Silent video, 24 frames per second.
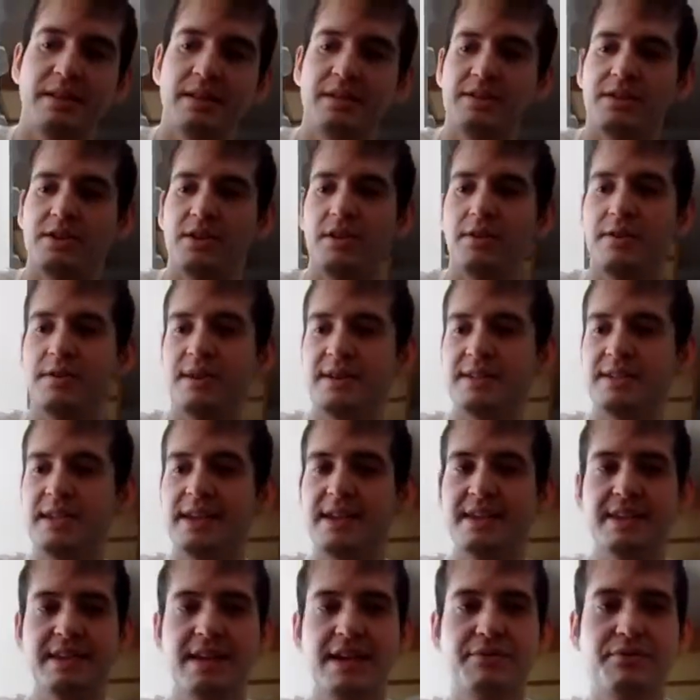So I
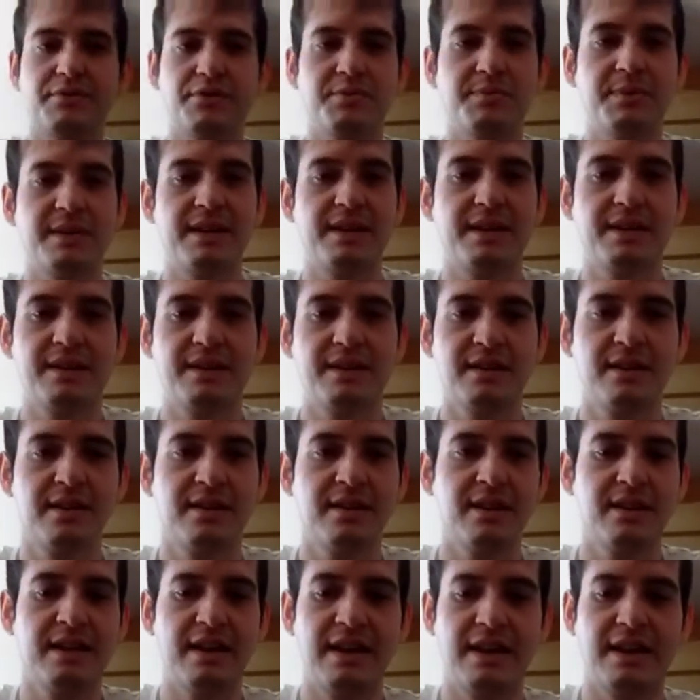take a knife with me,
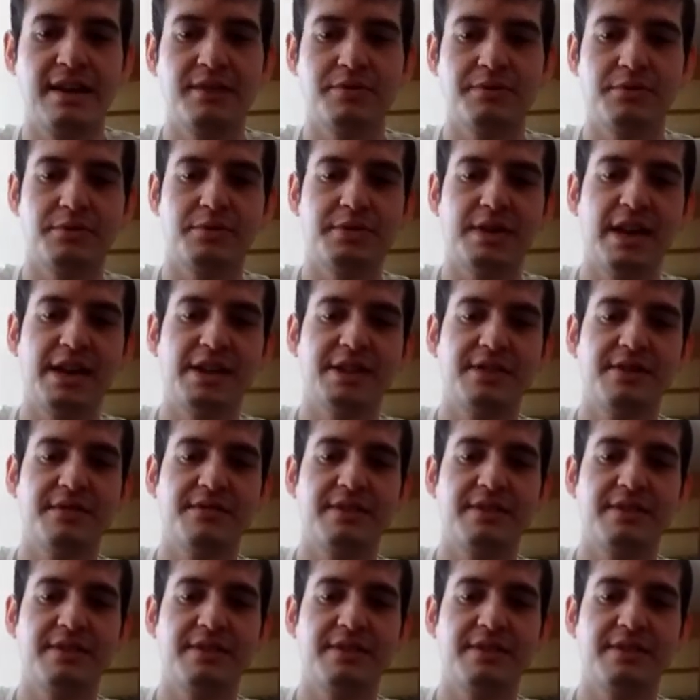and the rotation